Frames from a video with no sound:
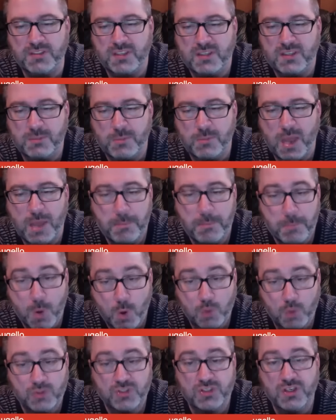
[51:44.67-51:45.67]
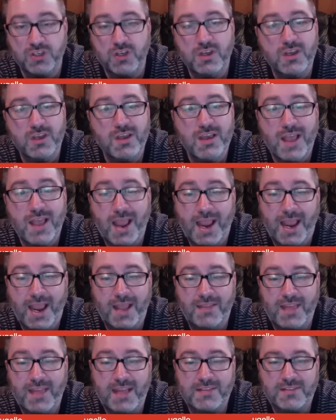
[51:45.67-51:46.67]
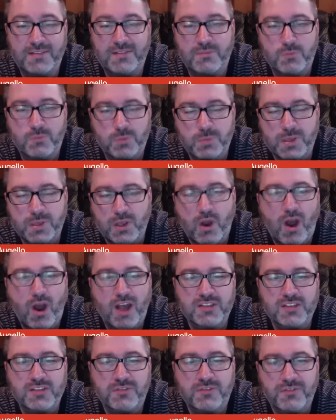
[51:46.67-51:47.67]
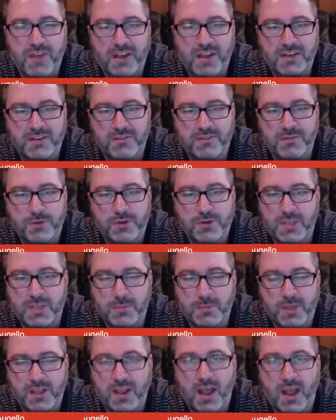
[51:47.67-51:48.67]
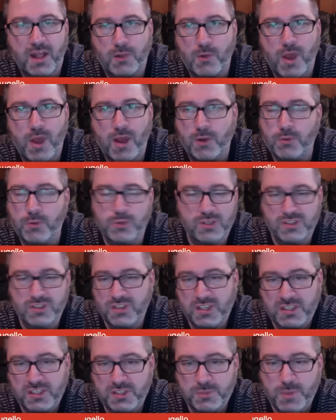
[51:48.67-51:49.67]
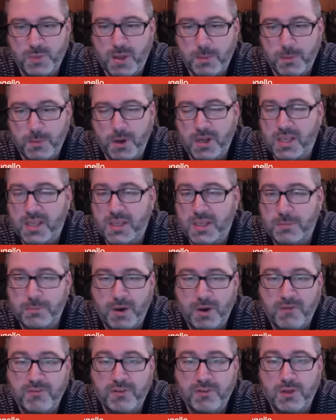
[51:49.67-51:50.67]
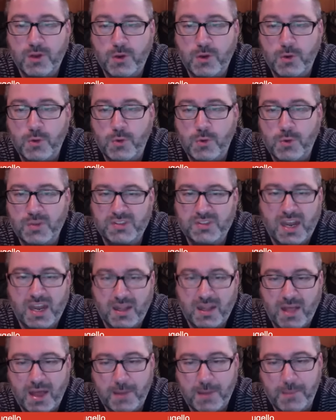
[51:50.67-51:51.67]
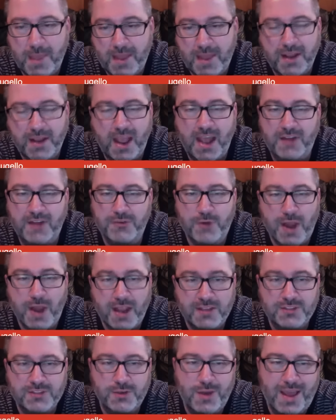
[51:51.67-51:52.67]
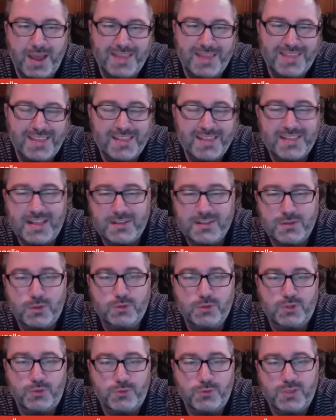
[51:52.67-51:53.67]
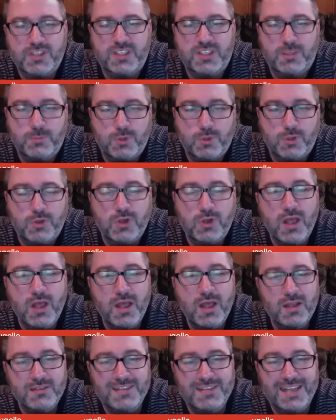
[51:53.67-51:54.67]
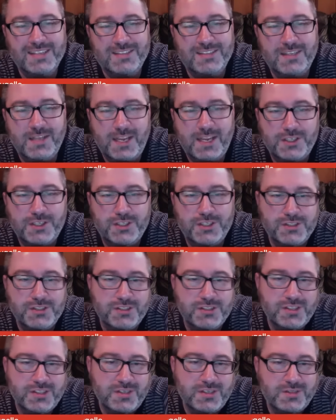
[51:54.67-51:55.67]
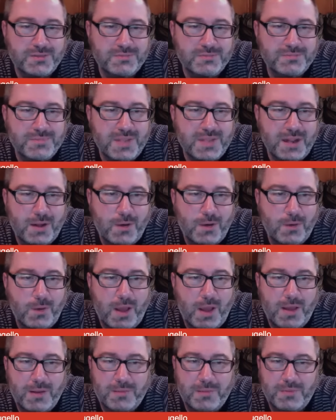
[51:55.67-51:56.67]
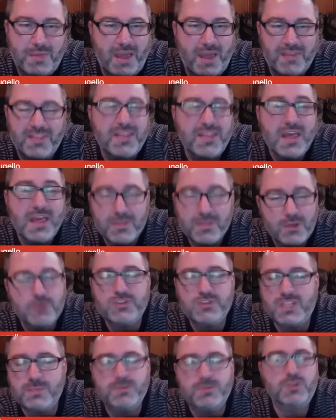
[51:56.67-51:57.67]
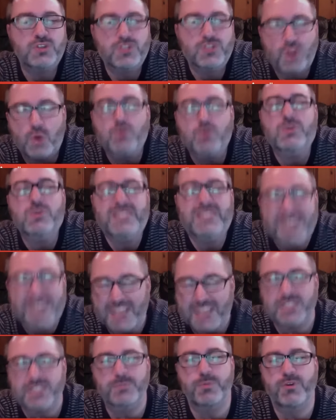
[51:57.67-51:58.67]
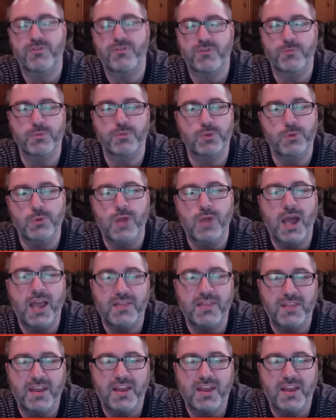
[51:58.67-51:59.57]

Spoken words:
at most. And that would be cost effective for a team like Colorado, who doesn't like to spend money, and Buffalo, who has got a lot of bad contracts. So I think that those are reasonable destinations. And, I think those teams are so desperate for blue line that I think.